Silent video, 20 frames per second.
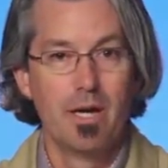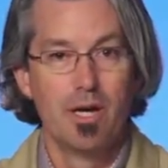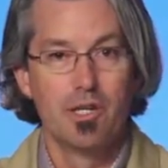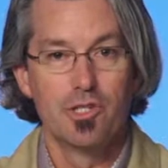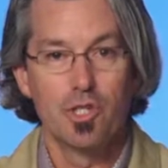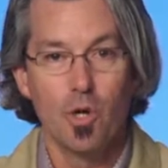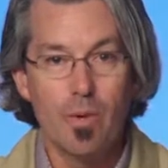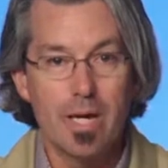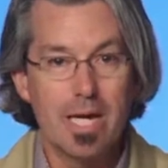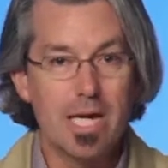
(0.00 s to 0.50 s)

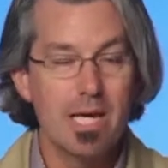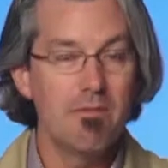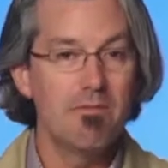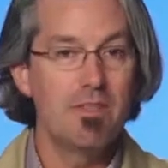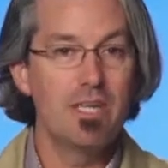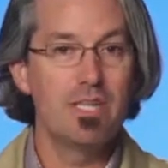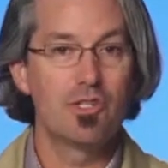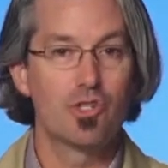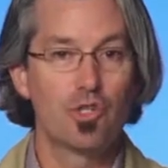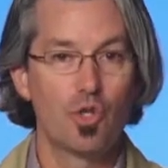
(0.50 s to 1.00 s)
So any of
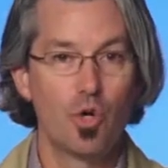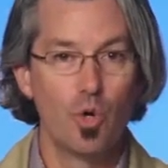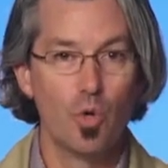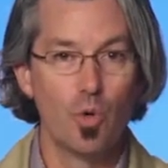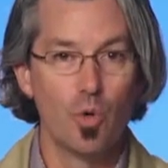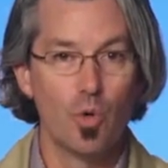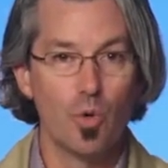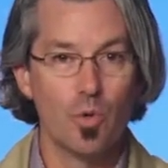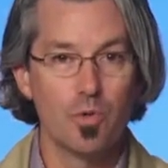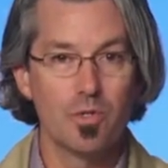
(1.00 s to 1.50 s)
these
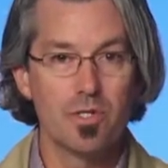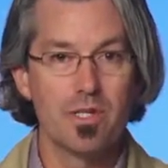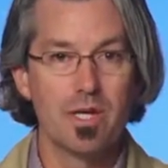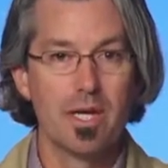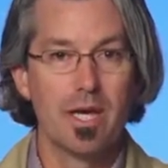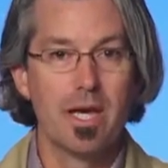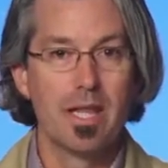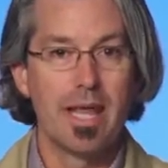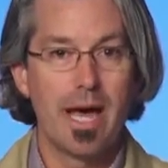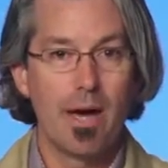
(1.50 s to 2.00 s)
tools
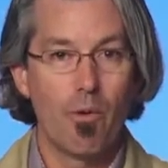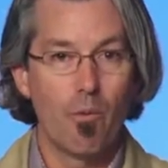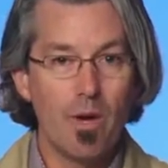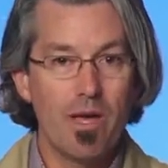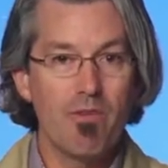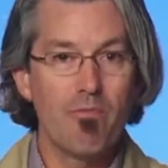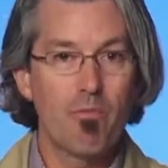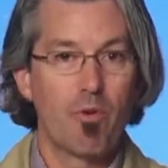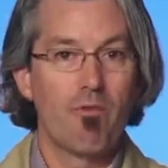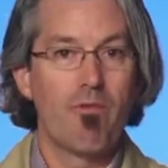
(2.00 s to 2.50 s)
that
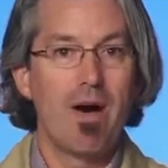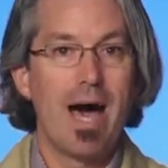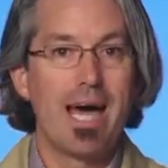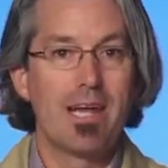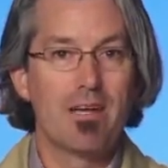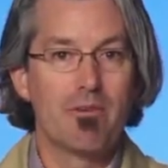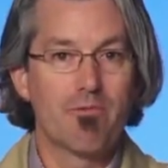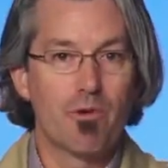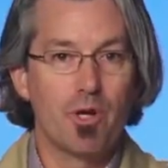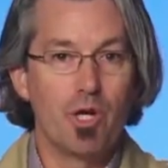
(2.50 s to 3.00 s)
we've
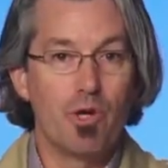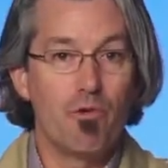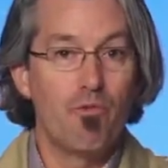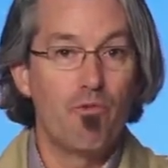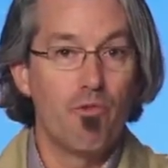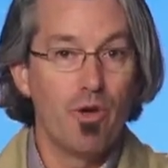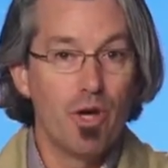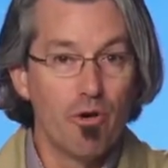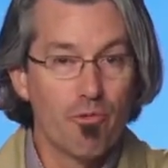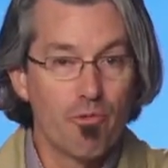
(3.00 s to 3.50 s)
provided for you,
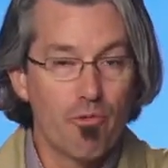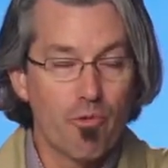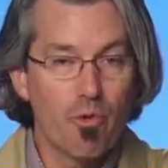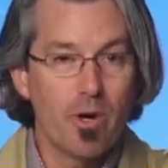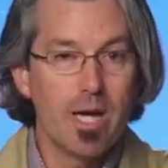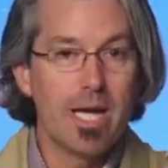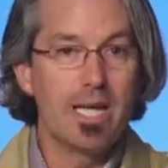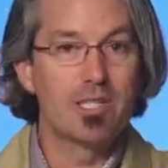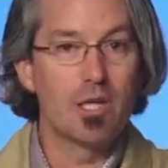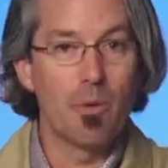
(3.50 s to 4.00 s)
feel
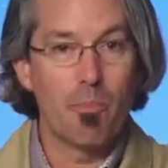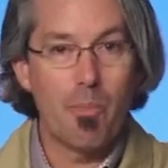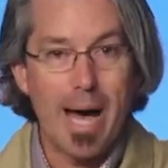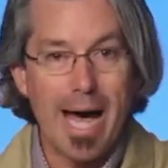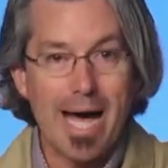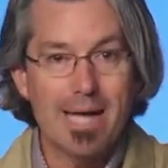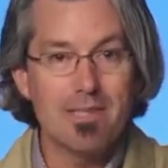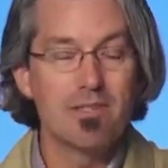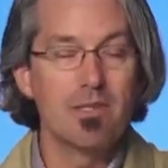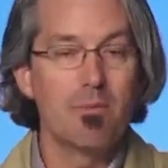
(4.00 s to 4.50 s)
free to
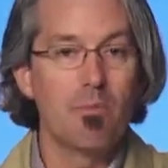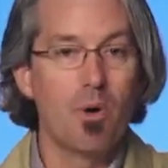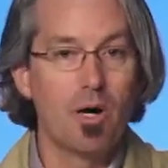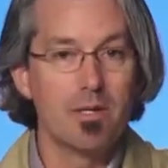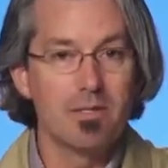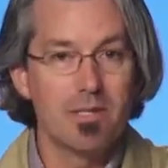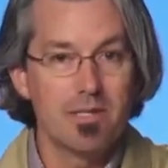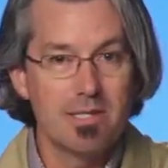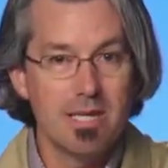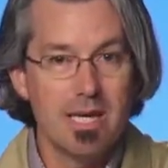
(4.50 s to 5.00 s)
pass them
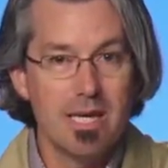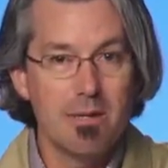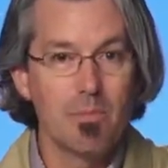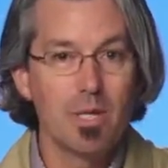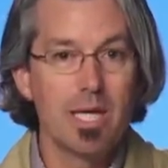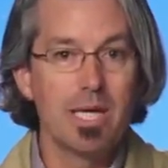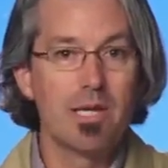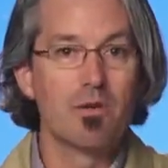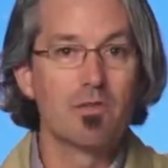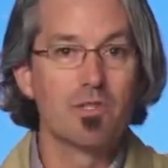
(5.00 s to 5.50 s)
on to team
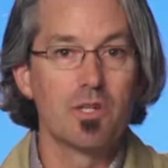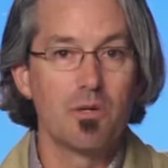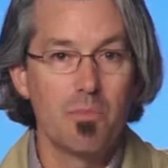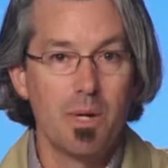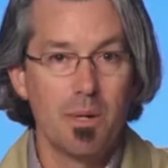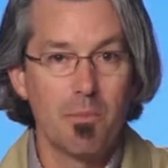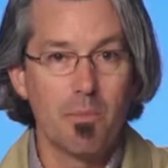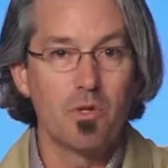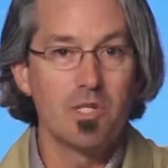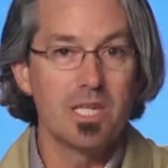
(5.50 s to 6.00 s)
leaders and
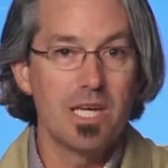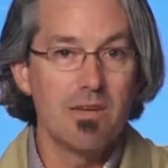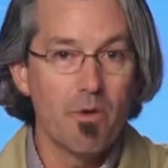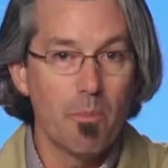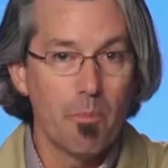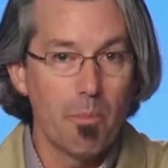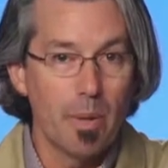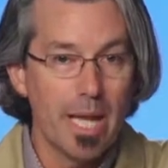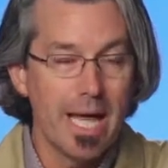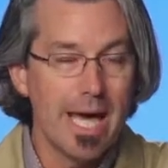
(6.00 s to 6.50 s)
members,
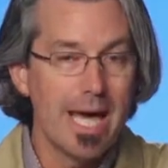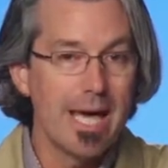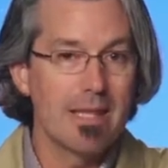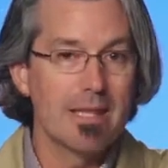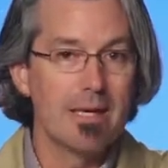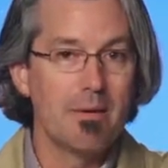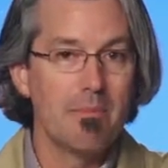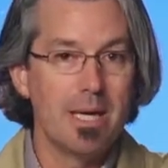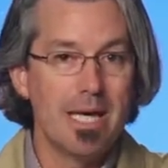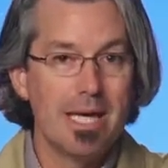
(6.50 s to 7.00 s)
even
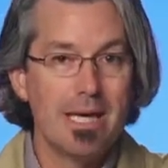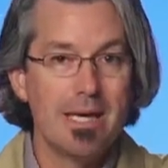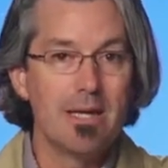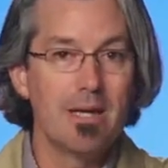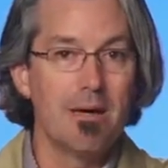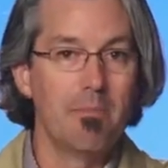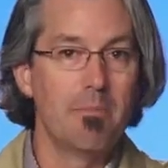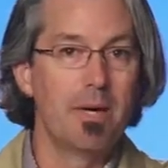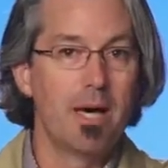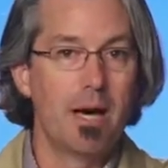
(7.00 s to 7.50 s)
playing them
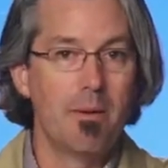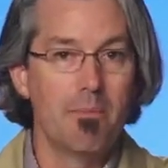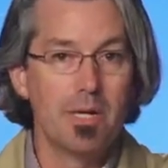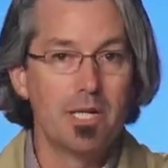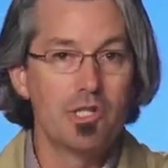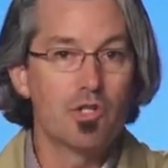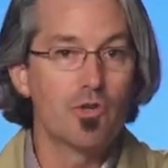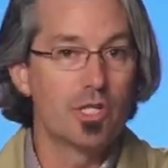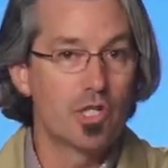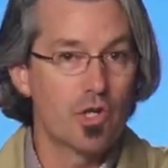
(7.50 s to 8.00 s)
in a
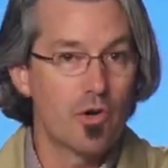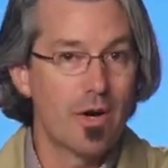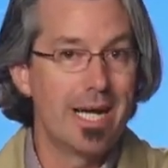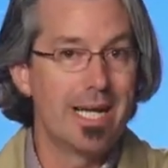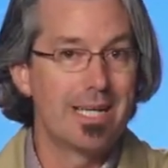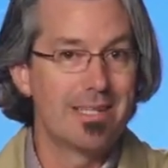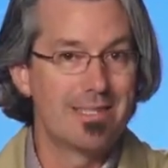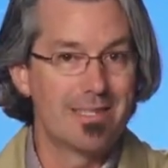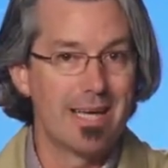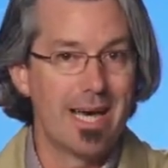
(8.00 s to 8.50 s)
ministry
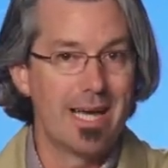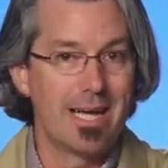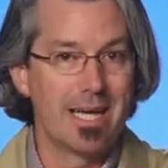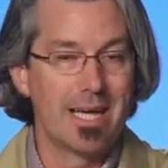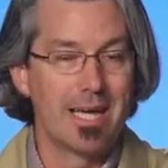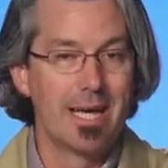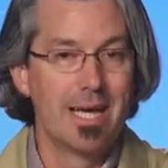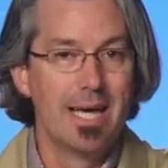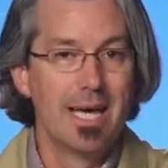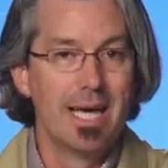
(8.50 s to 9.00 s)
training
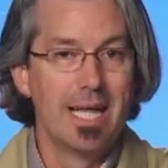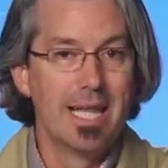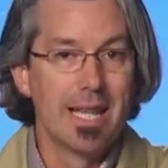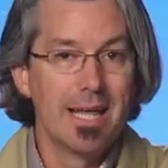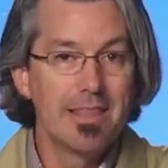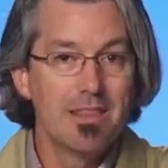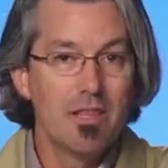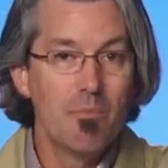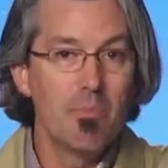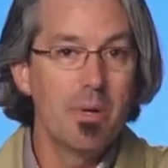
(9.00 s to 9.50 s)
setting.
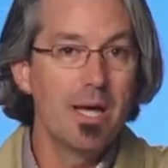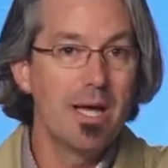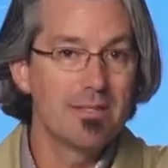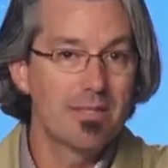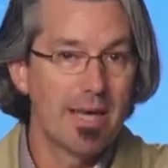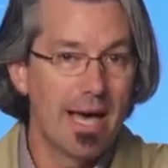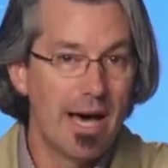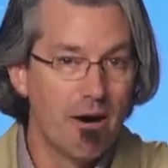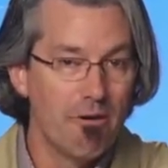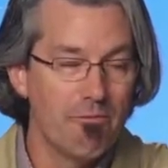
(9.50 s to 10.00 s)
Let them be
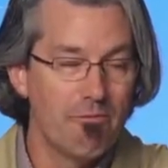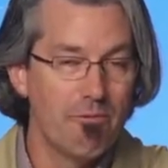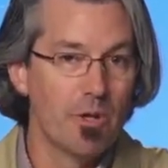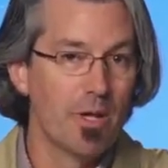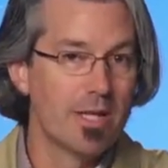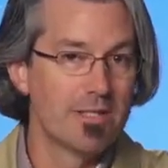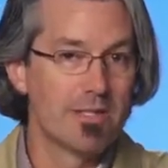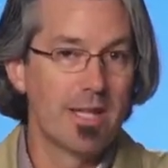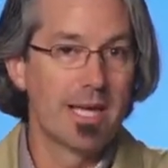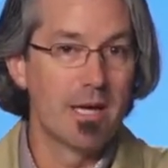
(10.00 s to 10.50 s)
as
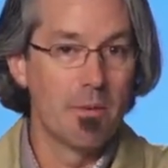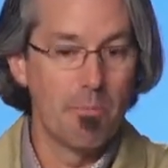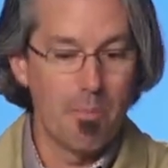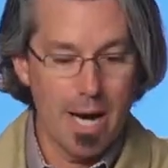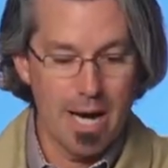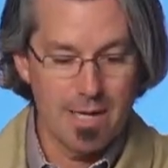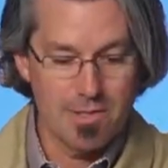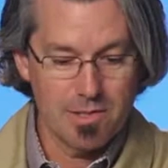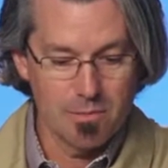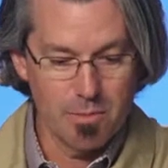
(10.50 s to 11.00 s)
helpful as they can
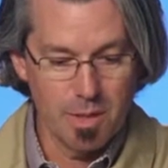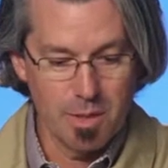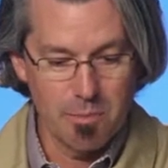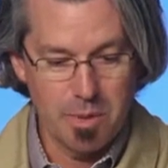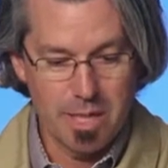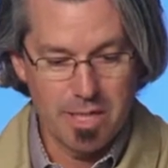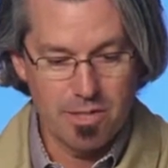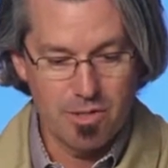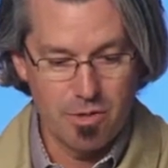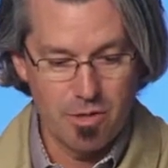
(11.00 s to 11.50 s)
possibly
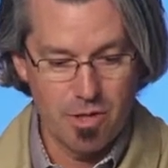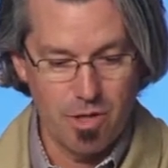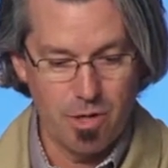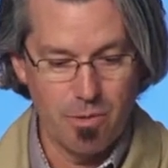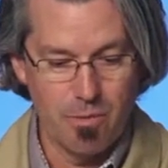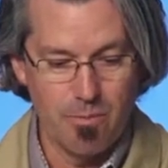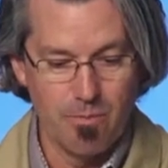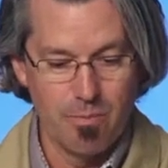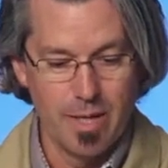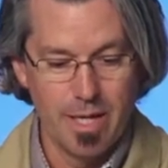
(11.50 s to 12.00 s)
be to
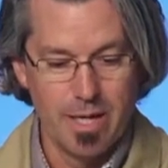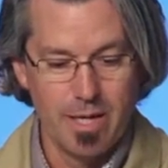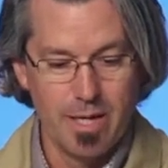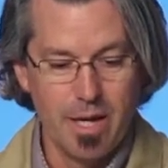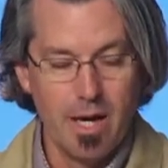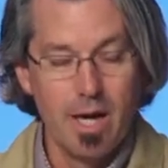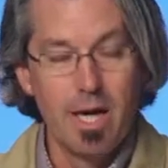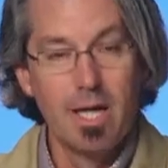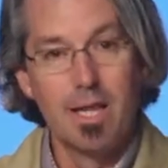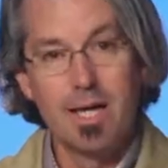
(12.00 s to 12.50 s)
you.
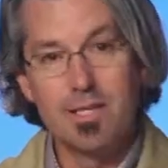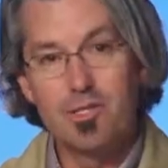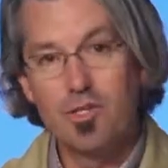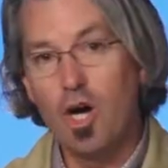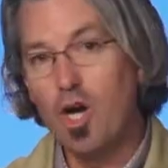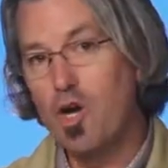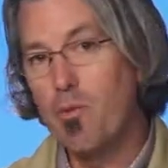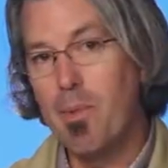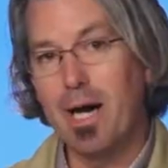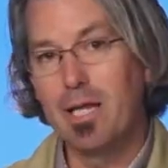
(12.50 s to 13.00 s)
Let's
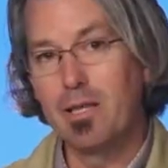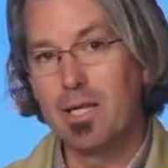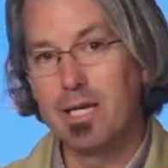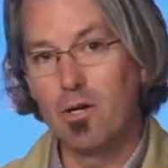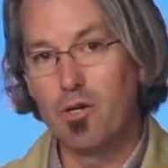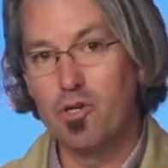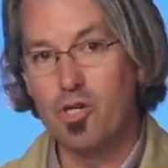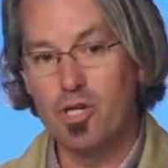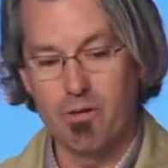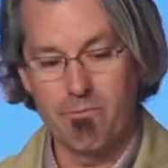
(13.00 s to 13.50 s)
talk about
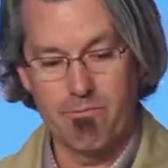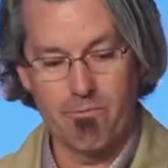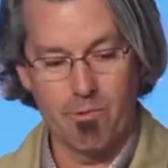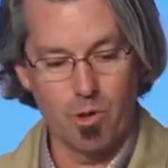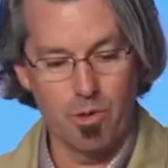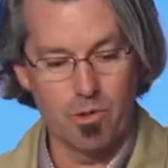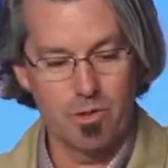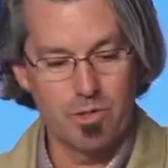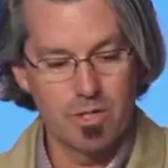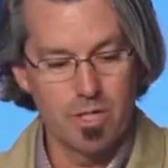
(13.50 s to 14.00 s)
leadership
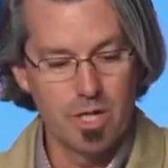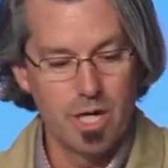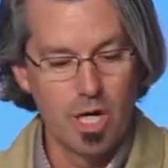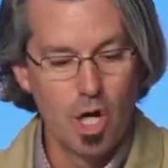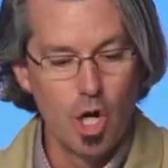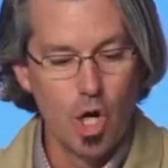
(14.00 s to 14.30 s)
first.